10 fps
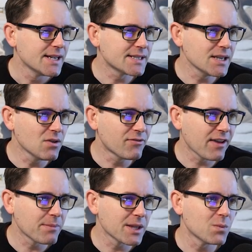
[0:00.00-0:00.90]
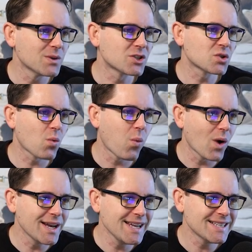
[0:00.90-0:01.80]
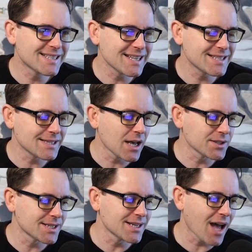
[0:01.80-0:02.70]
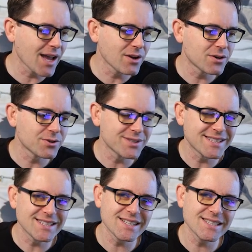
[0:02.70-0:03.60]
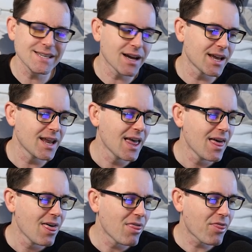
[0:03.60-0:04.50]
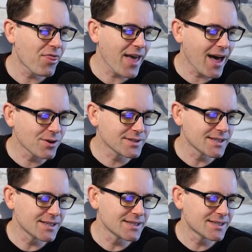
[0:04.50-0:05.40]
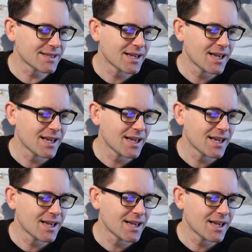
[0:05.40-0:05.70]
Single family was 26,969,000